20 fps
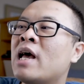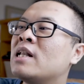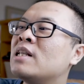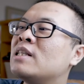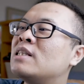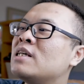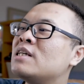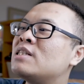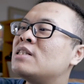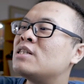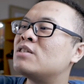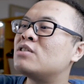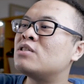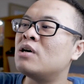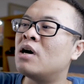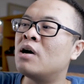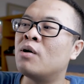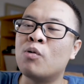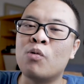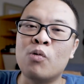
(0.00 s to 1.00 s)
and this
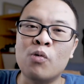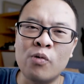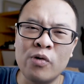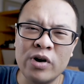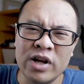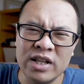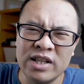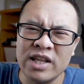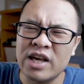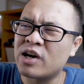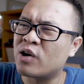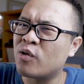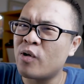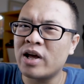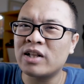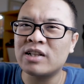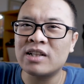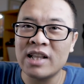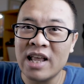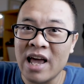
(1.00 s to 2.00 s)
is a really
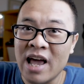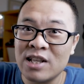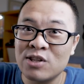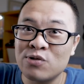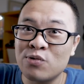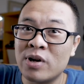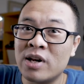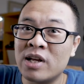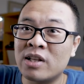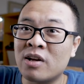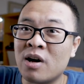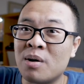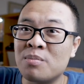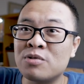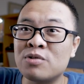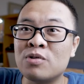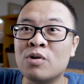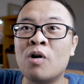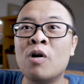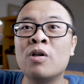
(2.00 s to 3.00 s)
great lens when it
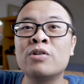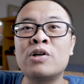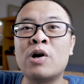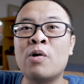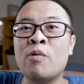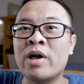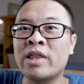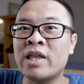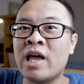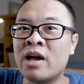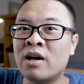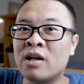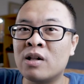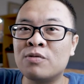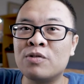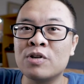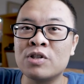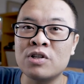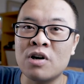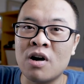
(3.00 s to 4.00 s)
comes to ultra wide
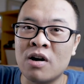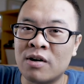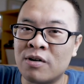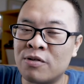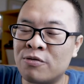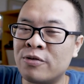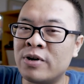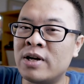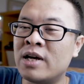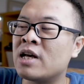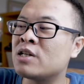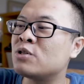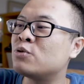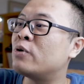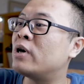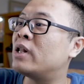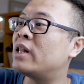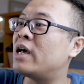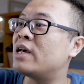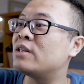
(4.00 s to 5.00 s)
angle photography, as
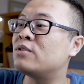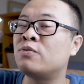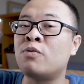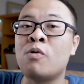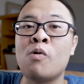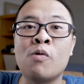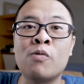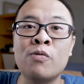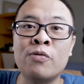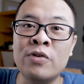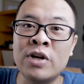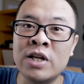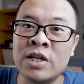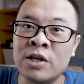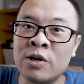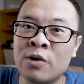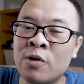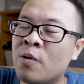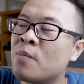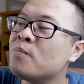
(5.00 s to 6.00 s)
well as for
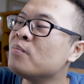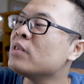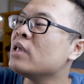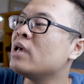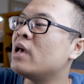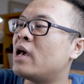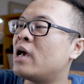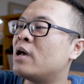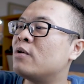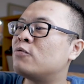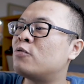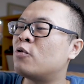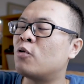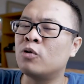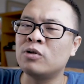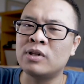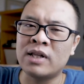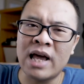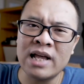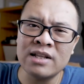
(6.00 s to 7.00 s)
video and
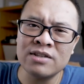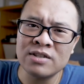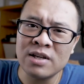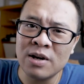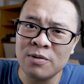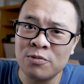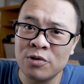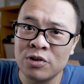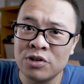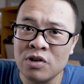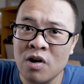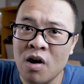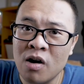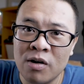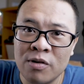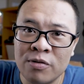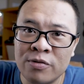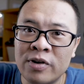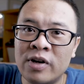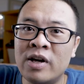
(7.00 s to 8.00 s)
for landscape
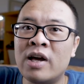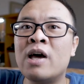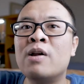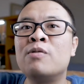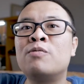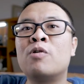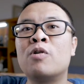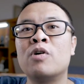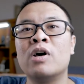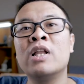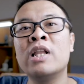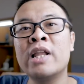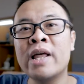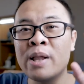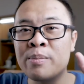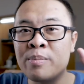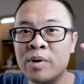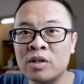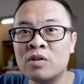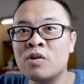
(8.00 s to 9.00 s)
photography and for a
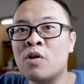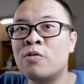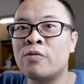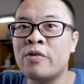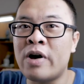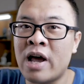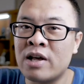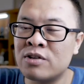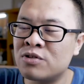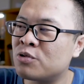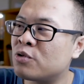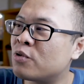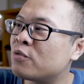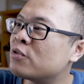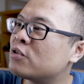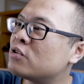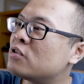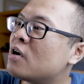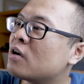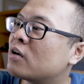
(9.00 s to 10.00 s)
little bit of
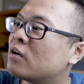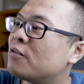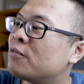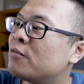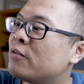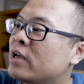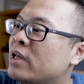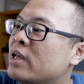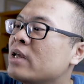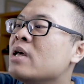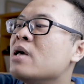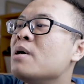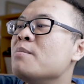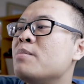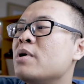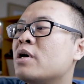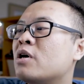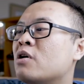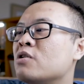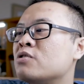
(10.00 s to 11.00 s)
astrophotography
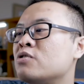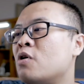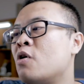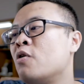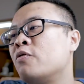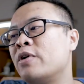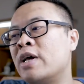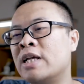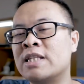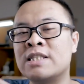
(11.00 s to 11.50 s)
because of